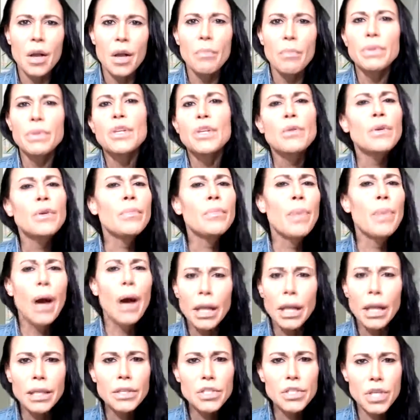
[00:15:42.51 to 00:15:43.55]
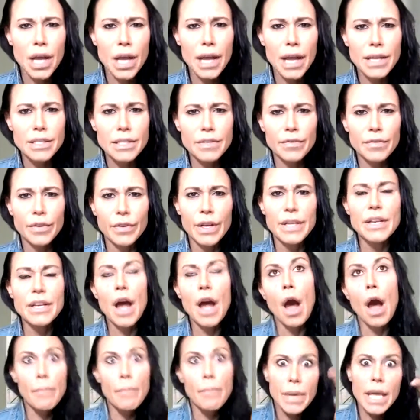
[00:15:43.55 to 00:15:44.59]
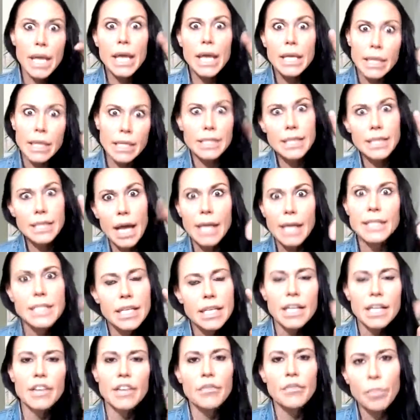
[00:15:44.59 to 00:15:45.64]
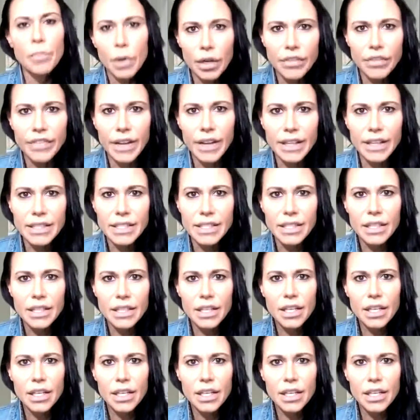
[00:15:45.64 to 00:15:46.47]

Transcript: but don't apologize for it not being this idea of perfect.